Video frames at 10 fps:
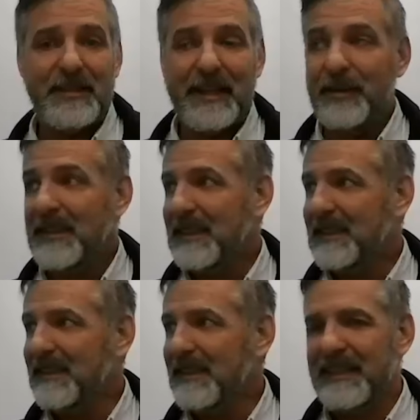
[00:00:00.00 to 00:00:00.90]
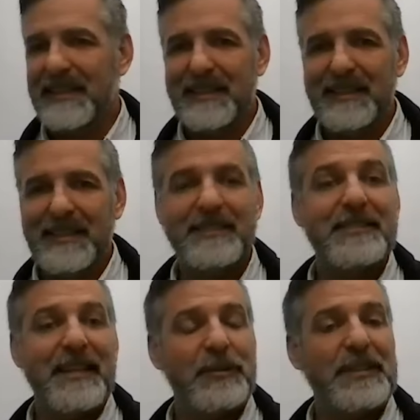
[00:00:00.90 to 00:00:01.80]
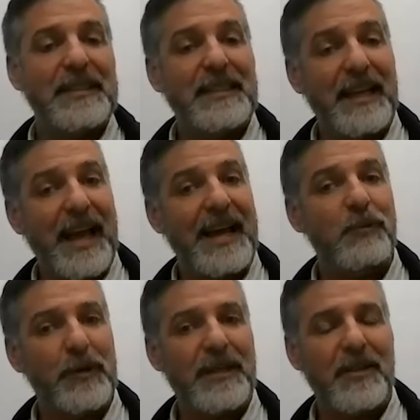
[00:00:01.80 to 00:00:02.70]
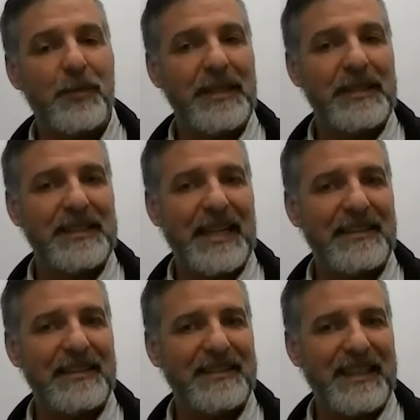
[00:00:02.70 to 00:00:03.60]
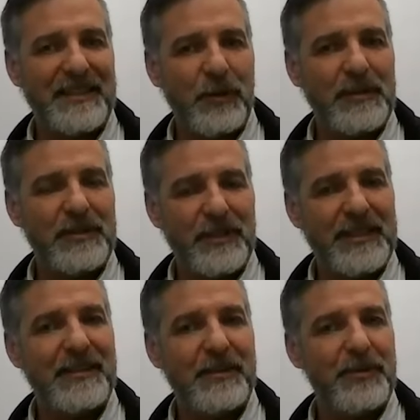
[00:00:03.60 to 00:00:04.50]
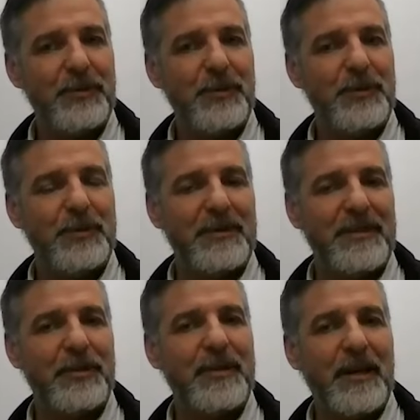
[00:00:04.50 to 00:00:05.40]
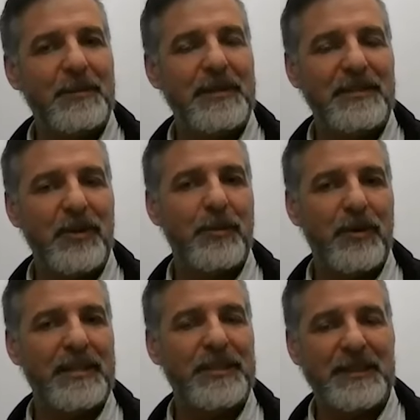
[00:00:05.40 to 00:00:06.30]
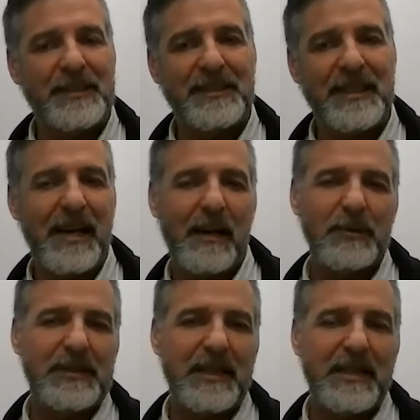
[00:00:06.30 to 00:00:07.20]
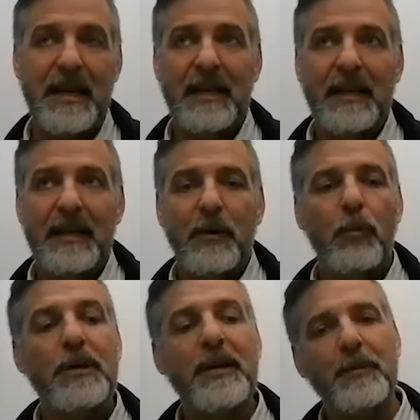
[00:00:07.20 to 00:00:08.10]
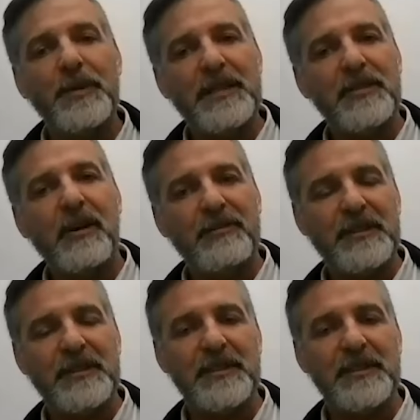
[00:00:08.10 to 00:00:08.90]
was going to add one other piece, and that's always looking through your company's operations. And I would say, where companies often